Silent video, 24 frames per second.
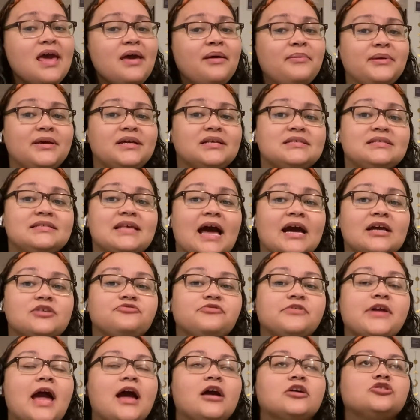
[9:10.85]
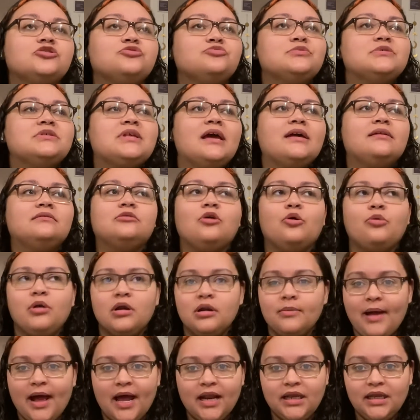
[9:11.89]
Because Zach's reaction was like, don't worry
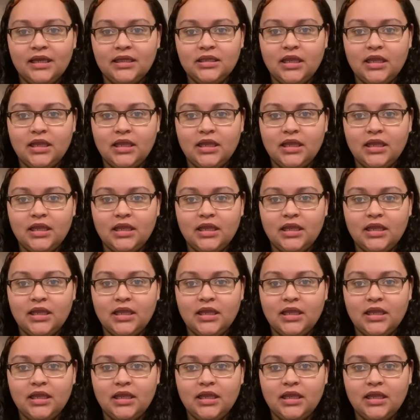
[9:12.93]
about it,